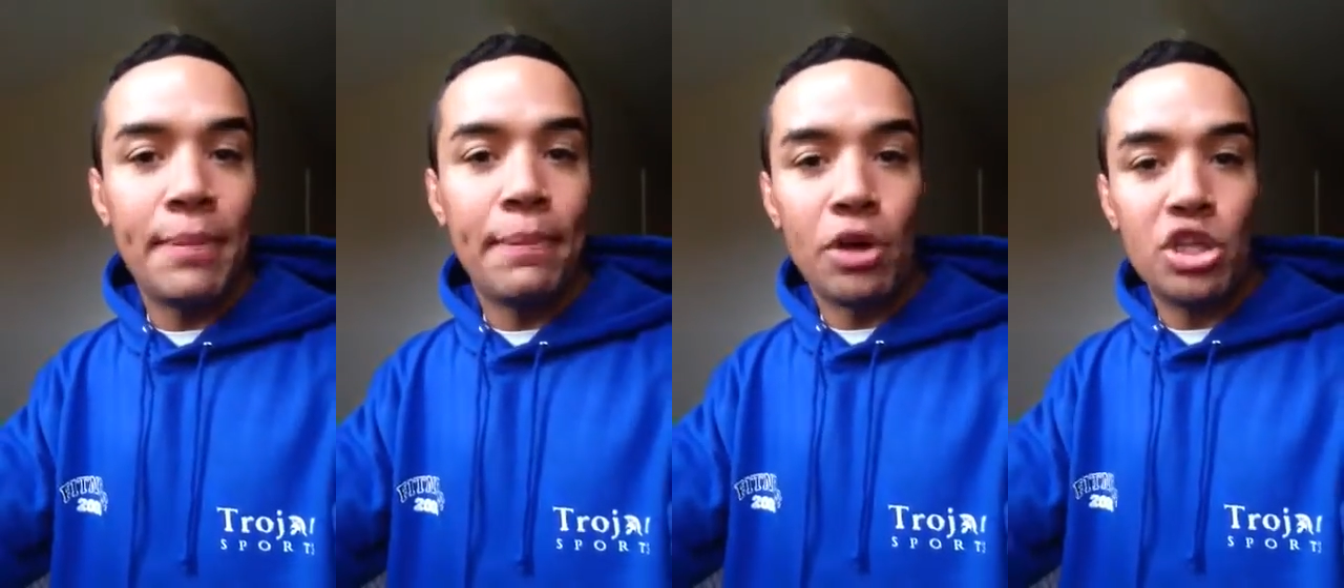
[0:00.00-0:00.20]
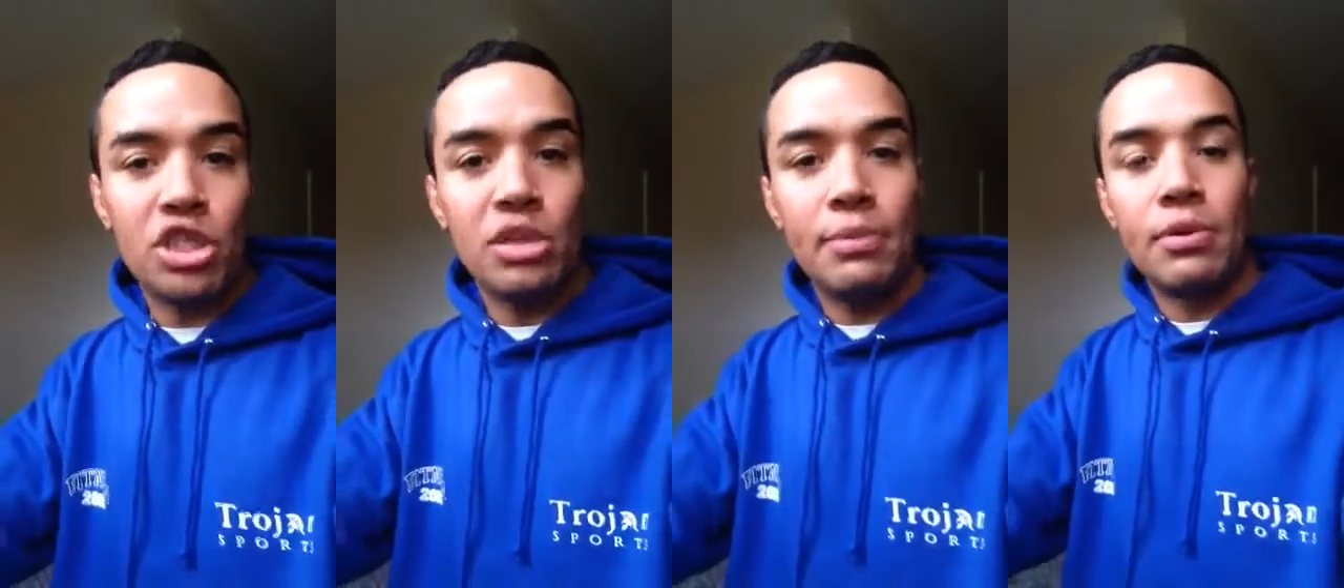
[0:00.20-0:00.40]

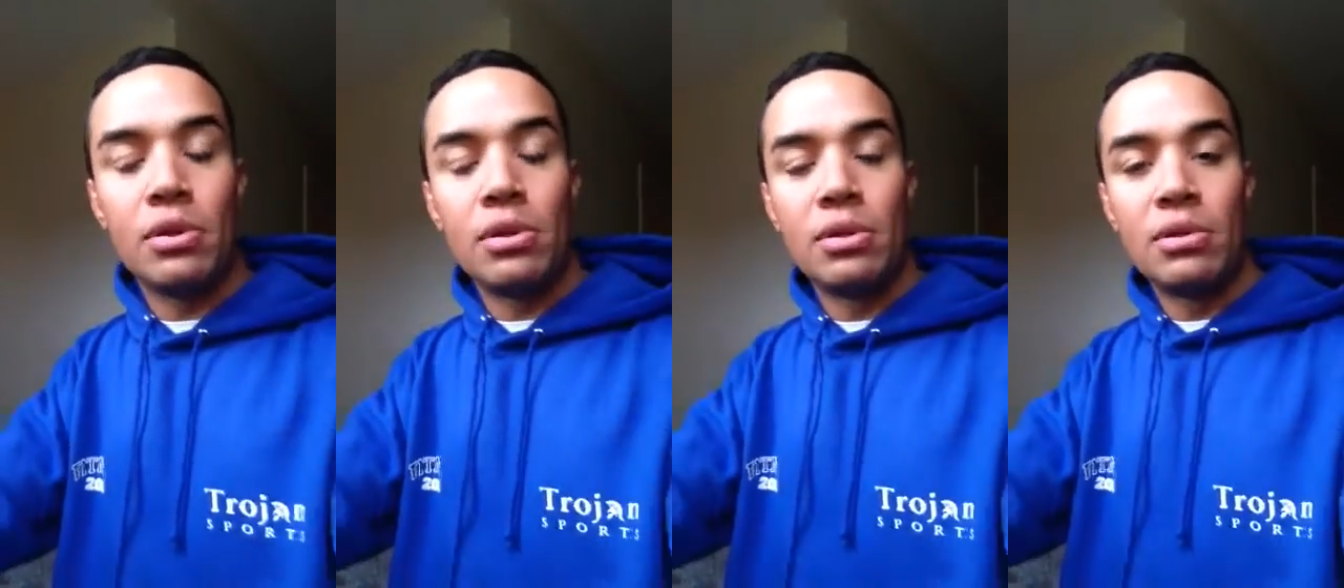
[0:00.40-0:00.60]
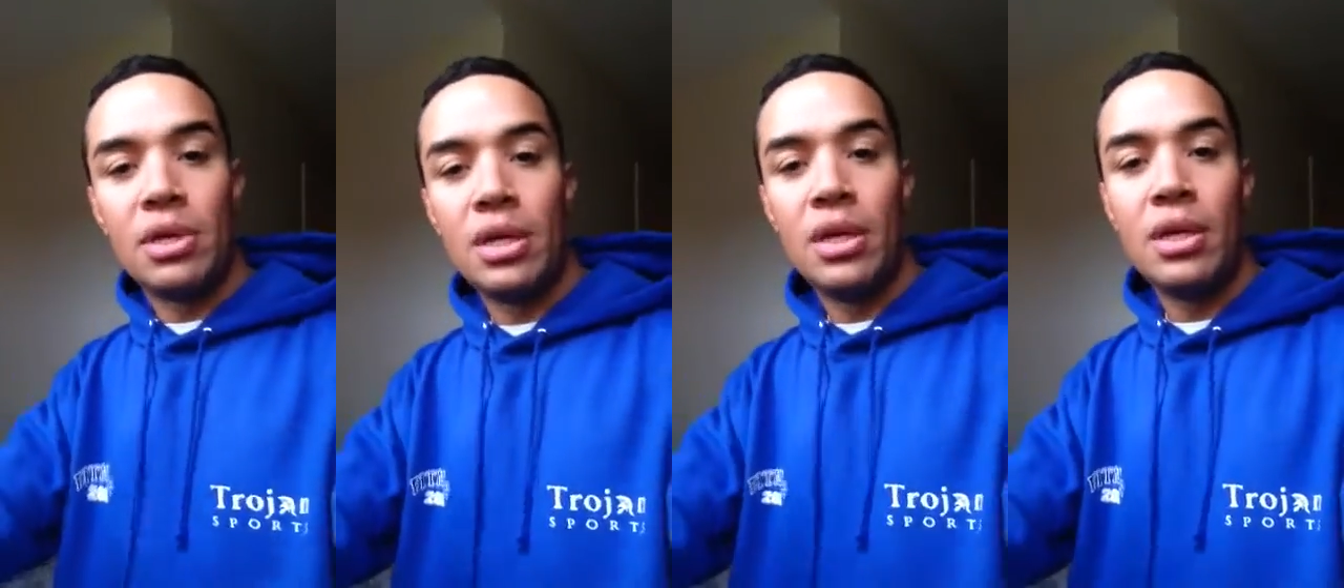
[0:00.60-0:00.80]

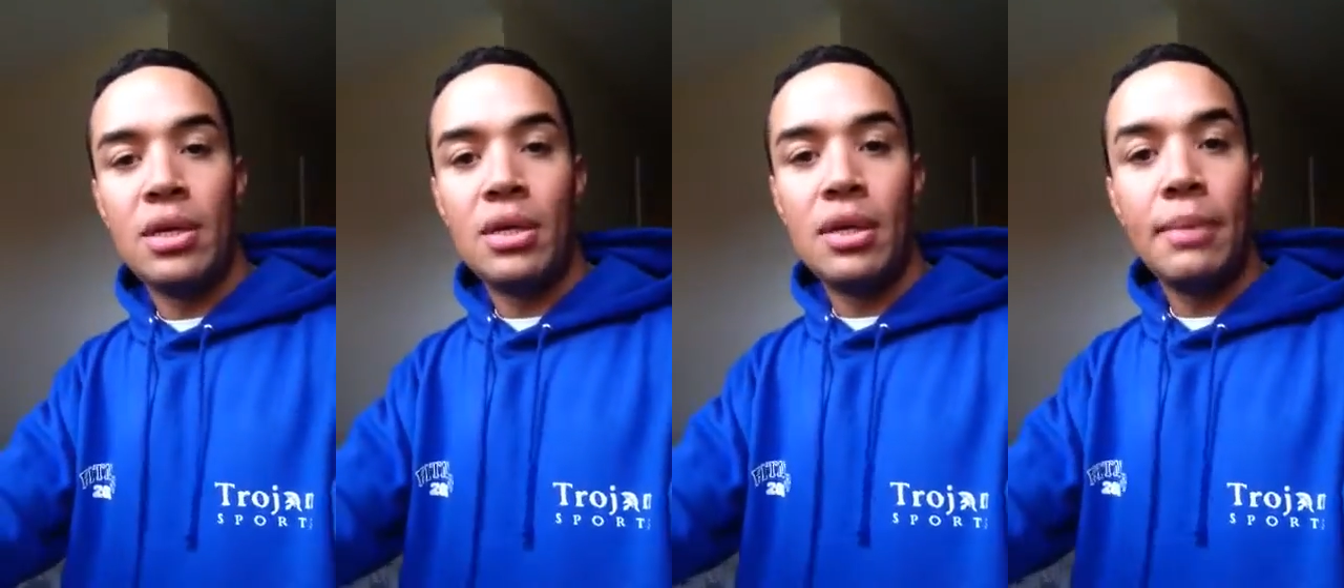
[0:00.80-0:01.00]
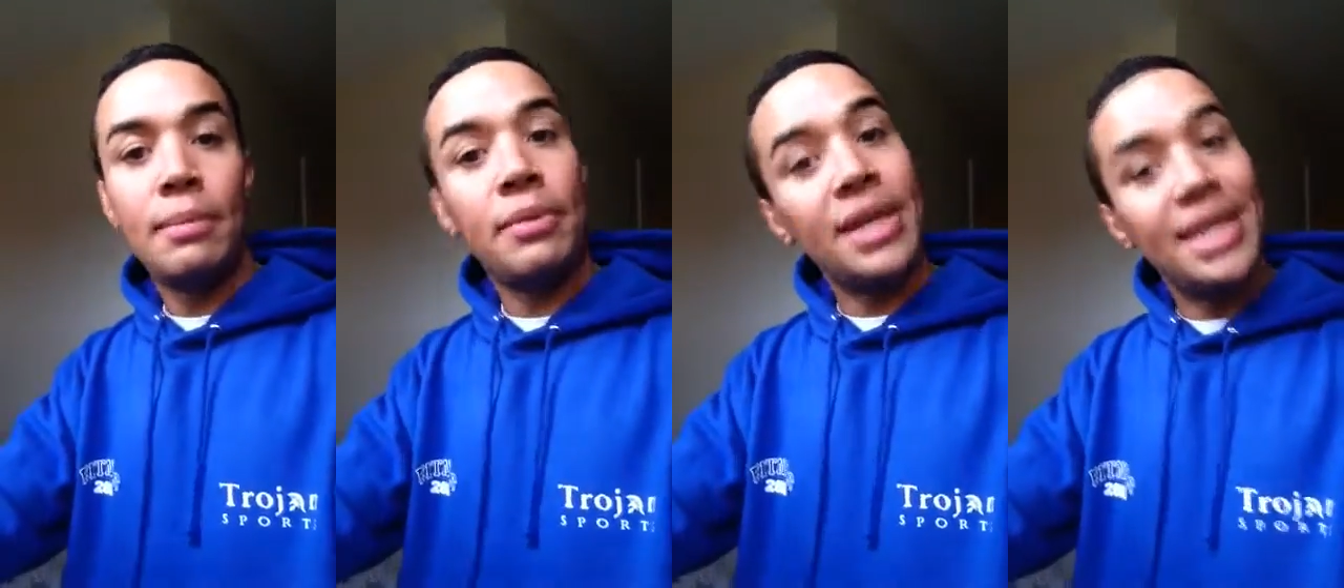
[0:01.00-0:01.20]
impossible,
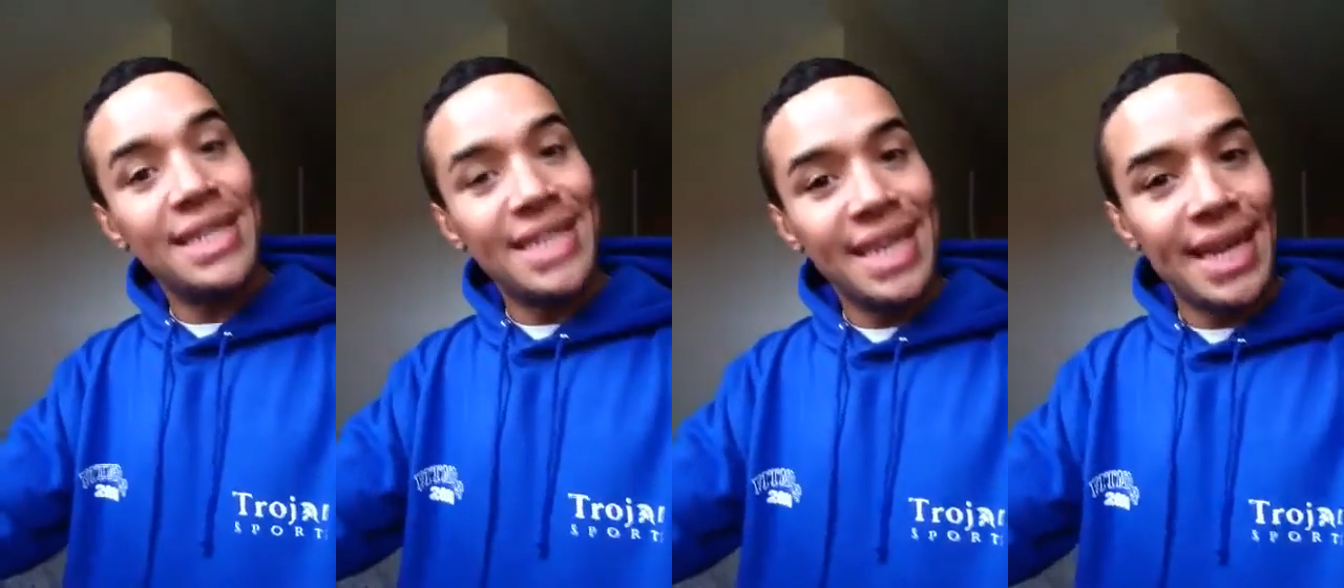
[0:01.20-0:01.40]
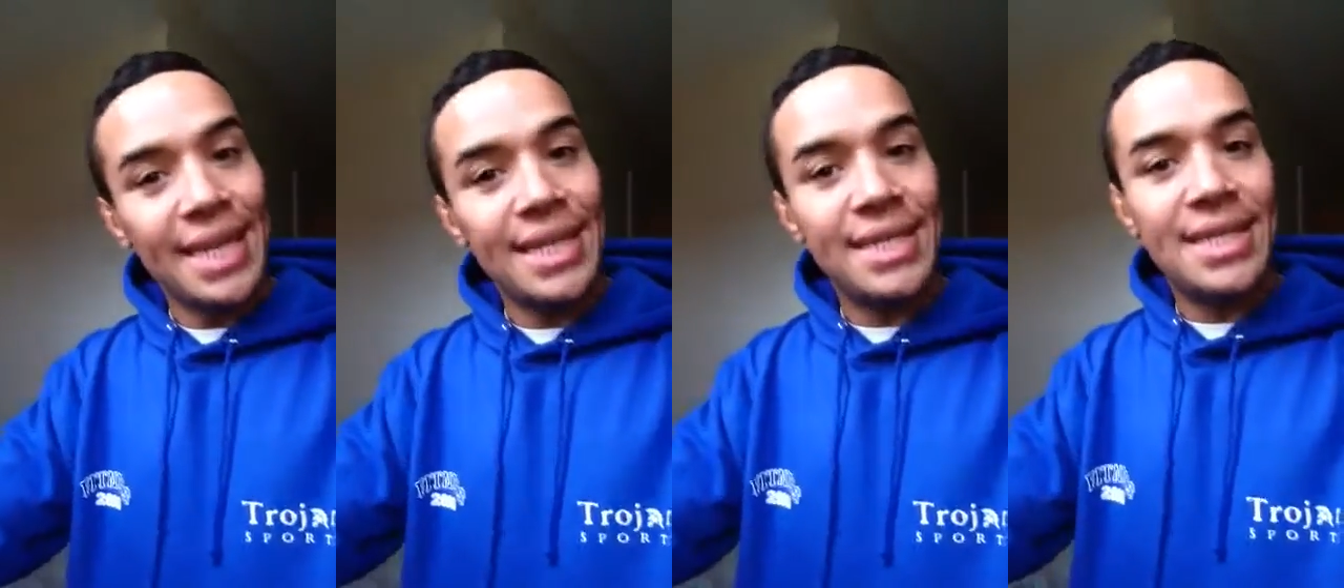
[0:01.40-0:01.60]
but he
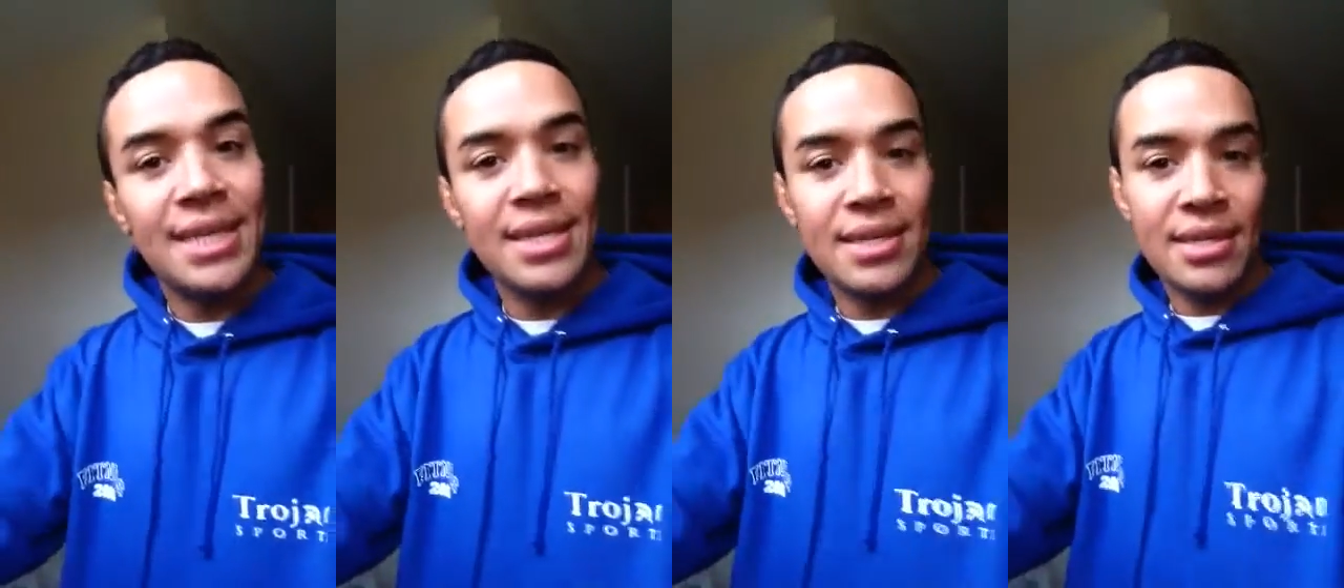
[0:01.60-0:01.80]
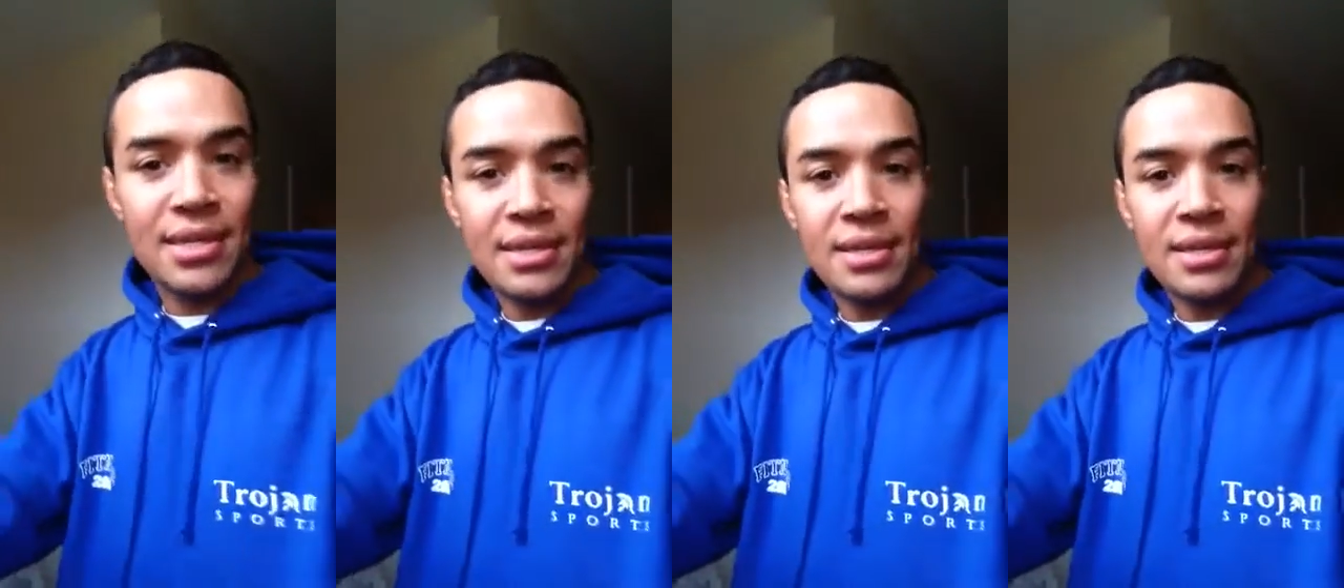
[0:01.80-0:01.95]
did it.